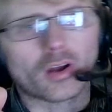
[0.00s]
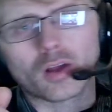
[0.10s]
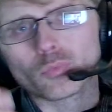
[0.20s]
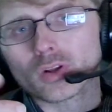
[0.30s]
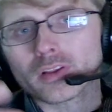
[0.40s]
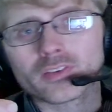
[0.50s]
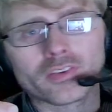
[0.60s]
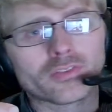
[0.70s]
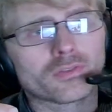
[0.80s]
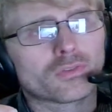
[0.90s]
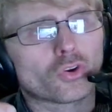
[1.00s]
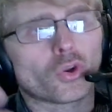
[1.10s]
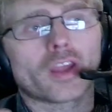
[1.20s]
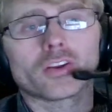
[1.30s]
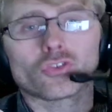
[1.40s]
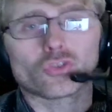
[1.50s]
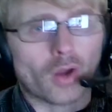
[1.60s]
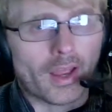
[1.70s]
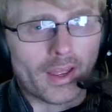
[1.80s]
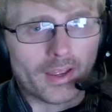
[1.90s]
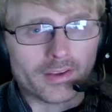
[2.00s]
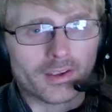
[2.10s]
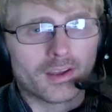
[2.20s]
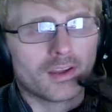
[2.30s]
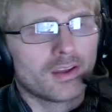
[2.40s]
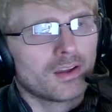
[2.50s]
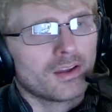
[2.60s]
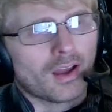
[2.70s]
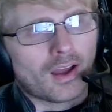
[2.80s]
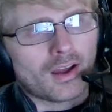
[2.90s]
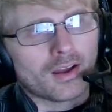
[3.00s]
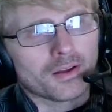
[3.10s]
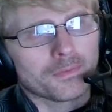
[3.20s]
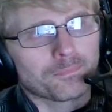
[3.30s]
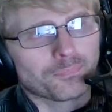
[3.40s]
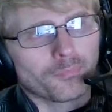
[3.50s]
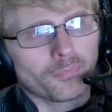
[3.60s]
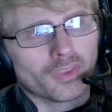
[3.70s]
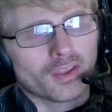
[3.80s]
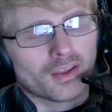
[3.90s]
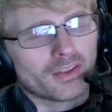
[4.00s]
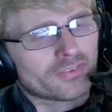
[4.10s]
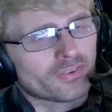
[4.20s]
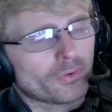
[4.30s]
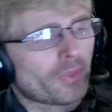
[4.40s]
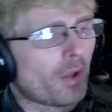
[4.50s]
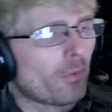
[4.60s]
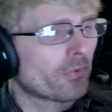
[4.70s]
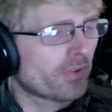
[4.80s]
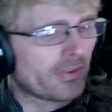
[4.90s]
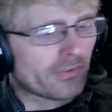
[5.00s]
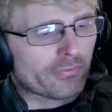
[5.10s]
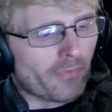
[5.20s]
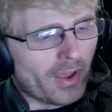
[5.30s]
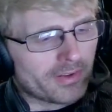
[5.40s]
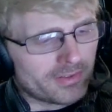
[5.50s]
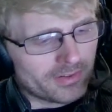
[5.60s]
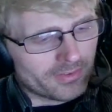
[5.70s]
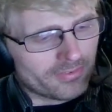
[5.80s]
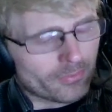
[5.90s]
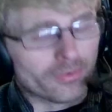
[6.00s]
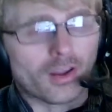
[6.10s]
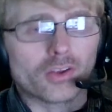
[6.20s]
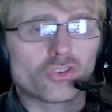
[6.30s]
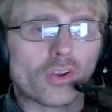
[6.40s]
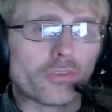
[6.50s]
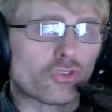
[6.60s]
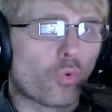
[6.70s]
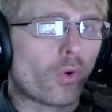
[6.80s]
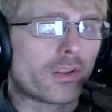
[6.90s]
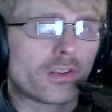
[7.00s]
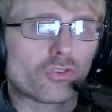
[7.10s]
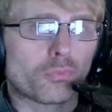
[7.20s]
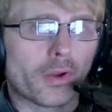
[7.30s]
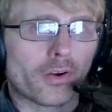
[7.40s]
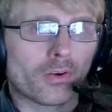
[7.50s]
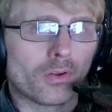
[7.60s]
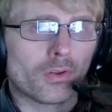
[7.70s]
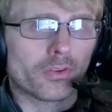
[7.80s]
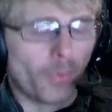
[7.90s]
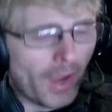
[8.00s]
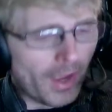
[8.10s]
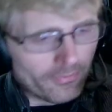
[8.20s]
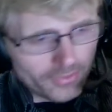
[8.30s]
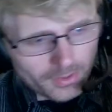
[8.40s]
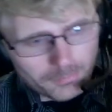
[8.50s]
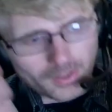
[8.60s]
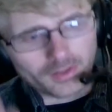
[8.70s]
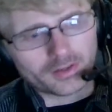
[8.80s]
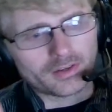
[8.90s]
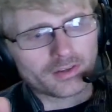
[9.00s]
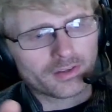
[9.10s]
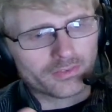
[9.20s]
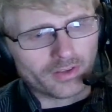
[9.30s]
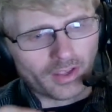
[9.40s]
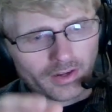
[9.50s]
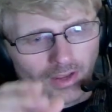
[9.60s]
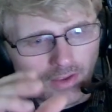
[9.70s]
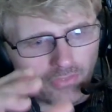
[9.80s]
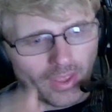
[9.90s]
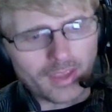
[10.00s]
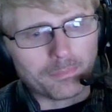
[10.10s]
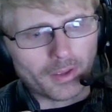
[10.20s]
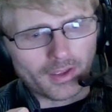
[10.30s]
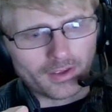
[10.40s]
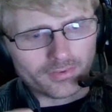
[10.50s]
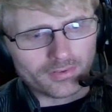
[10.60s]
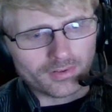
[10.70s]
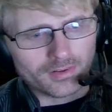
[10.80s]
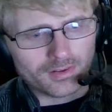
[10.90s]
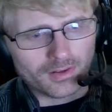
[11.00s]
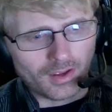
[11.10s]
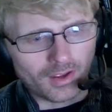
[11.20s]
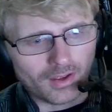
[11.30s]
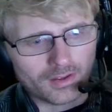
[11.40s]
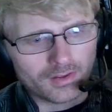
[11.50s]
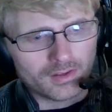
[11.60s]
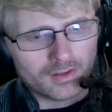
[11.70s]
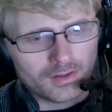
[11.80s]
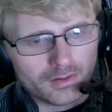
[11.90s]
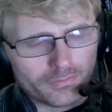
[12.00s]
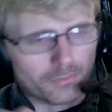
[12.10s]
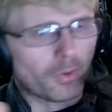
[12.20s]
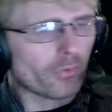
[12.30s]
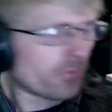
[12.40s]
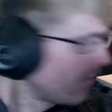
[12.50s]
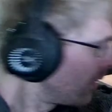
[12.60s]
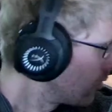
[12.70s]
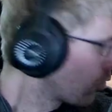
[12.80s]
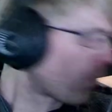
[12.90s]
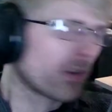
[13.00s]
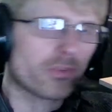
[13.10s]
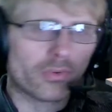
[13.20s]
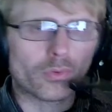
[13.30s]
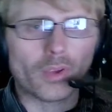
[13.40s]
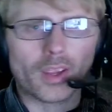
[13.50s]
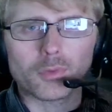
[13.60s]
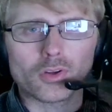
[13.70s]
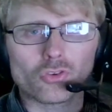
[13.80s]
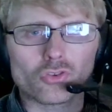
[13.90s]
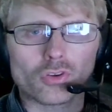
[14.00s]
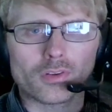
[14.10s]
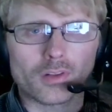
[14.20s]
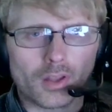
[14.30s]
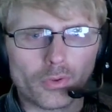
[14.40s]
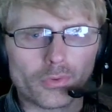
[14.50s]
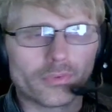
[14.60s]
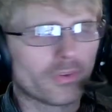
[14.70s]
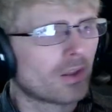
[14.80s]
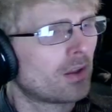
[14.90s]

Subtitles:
on really just created drag. Uh, so that was his findings. So as long as you have a 20-inch barrel, you have the ability to kind of have the apex for most 22 ammunition loads